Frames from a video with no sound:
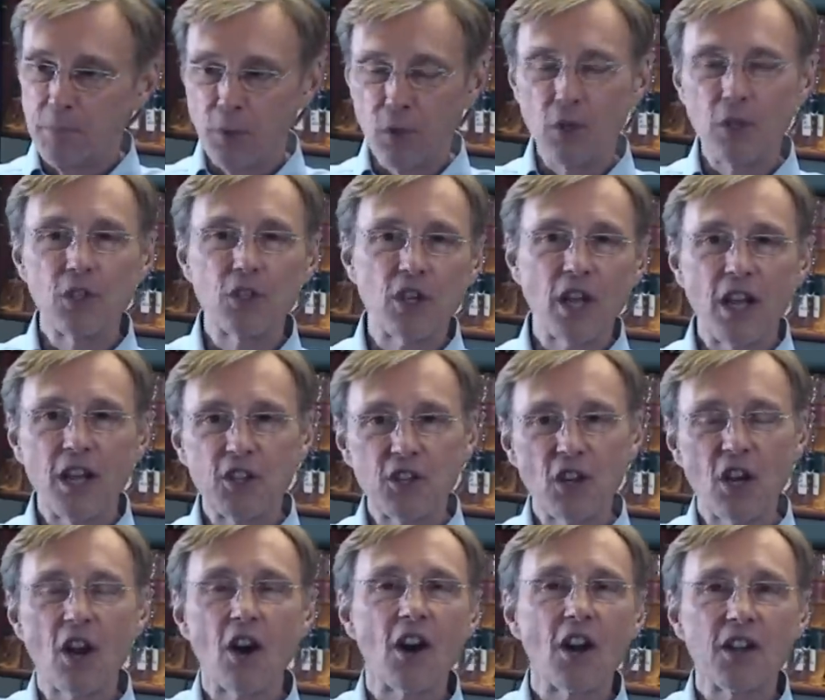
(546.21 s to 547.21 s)
Buttigieg,
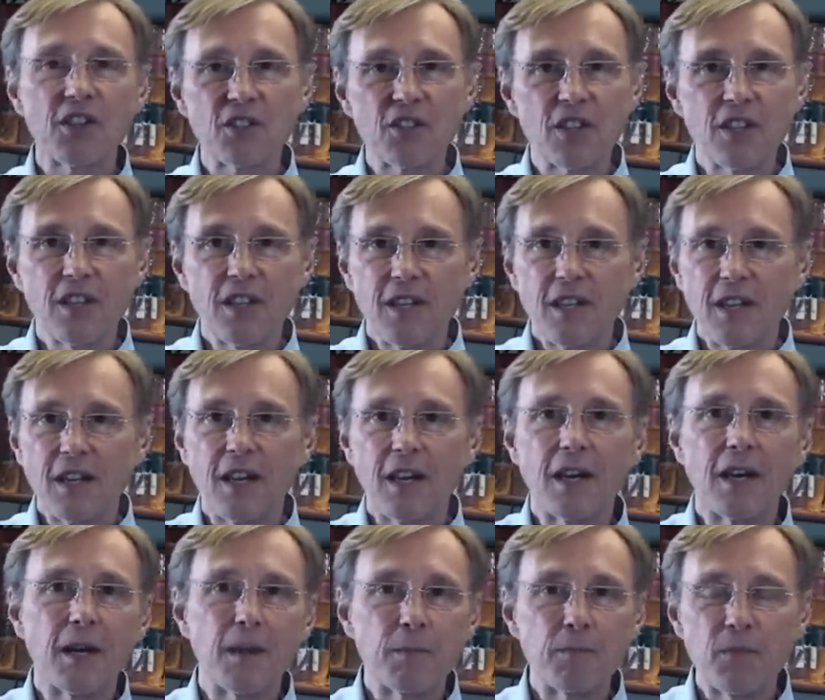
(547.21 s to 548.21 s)
Harris,
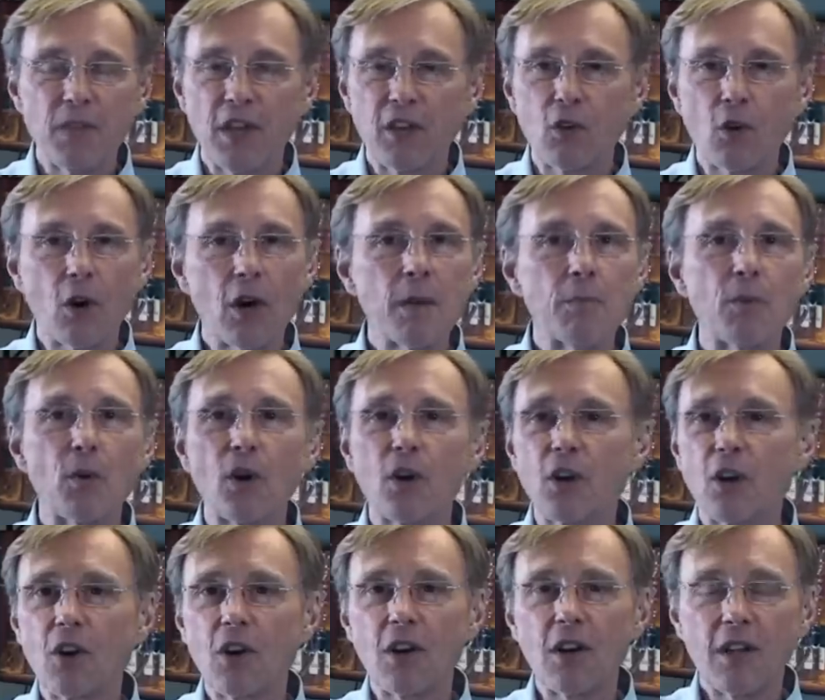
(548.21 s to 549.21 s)
uh, uh, Cory
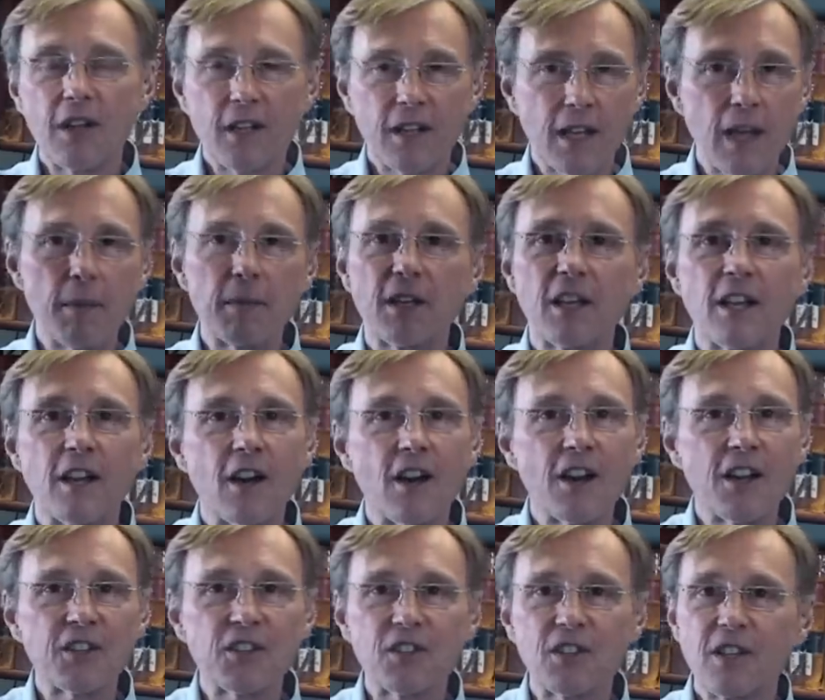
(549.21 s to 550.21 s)
Booker, Kamala
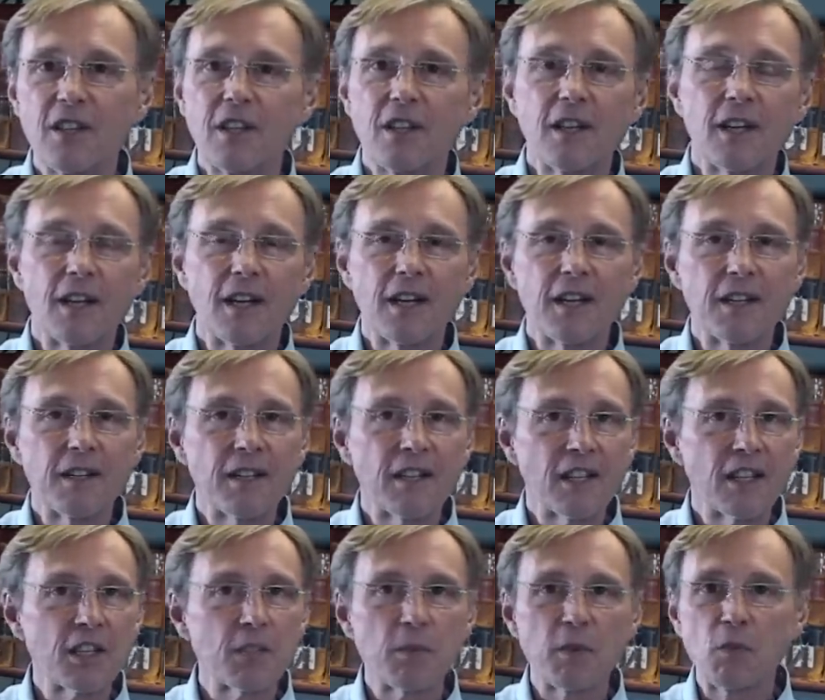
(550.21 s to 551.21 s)
Harris, uh,
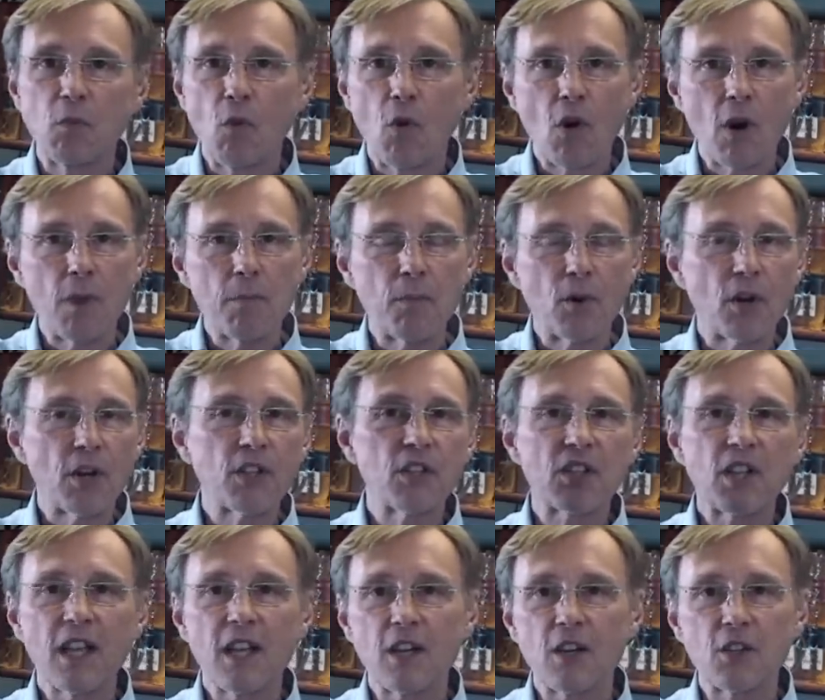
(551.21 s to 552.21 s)
Elizabeth Warren, Bernie
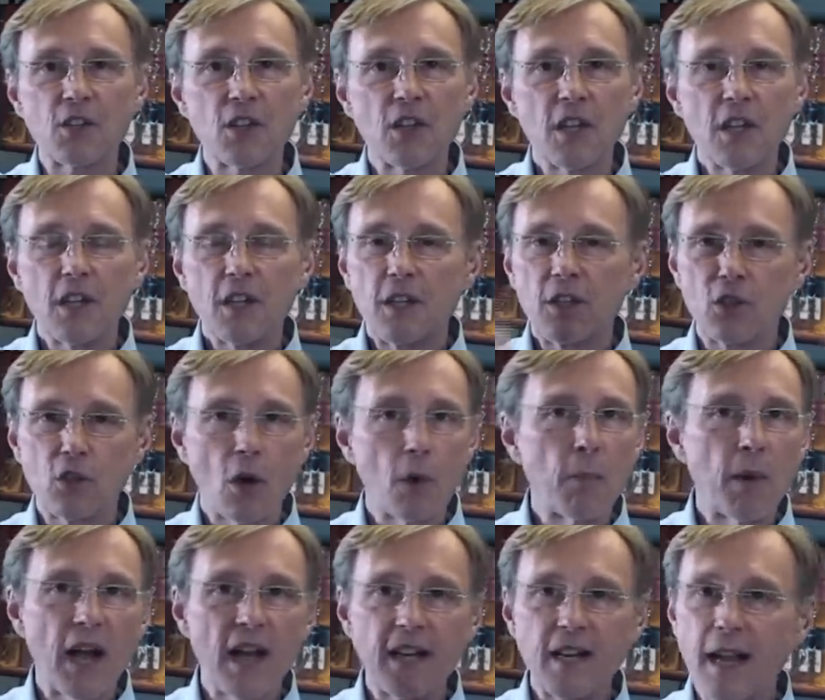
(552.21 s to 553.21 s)
Sanders, Joe
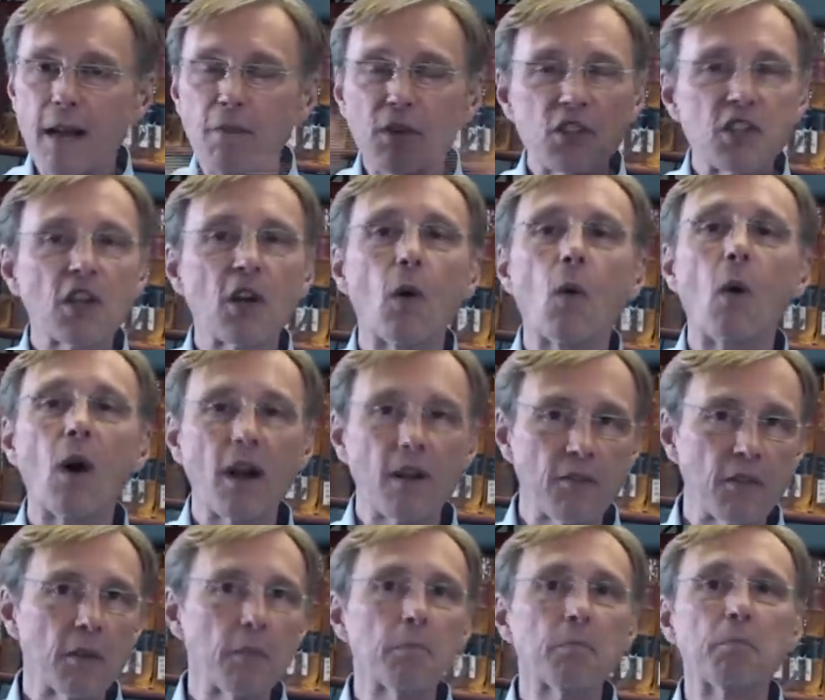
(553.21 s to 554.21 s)
Biden, every single one of
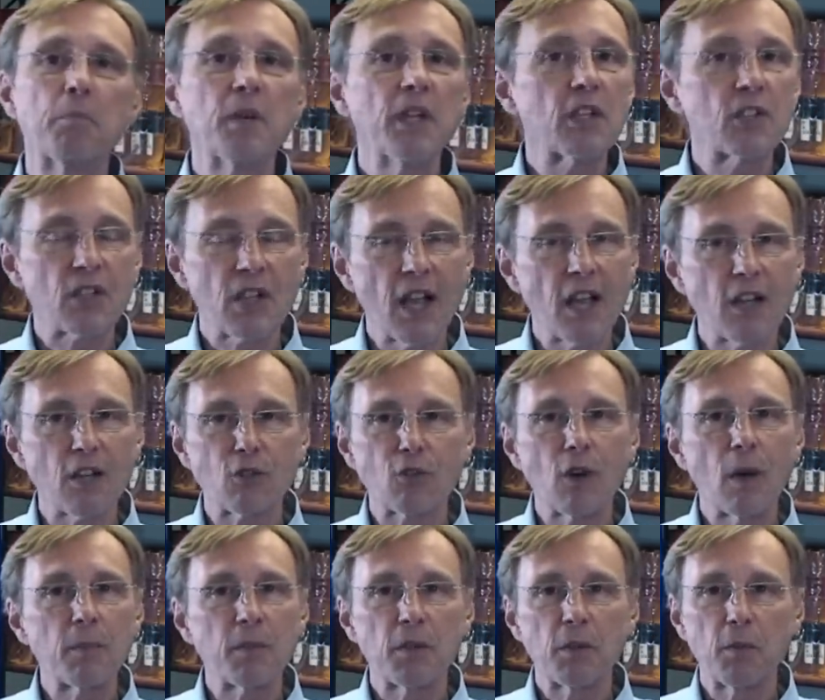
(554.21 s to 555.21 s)
them beats Donald
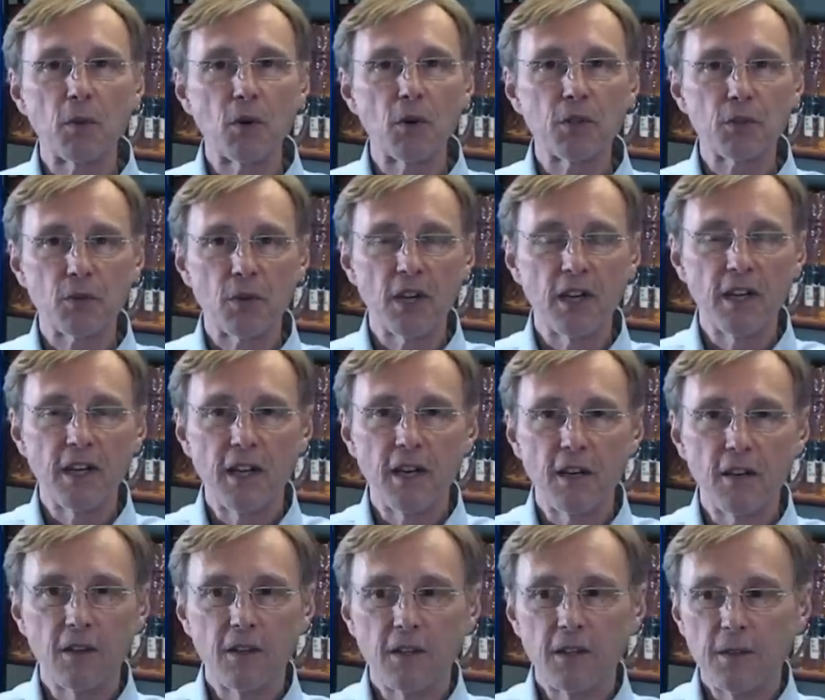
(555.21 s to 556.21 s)
Trump in the polls right now.
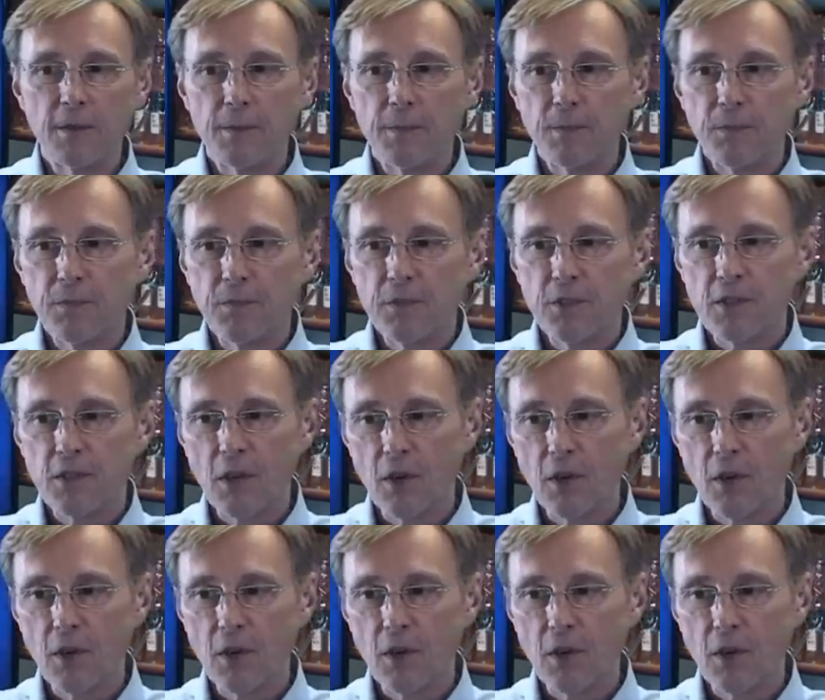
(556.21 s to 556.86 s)
So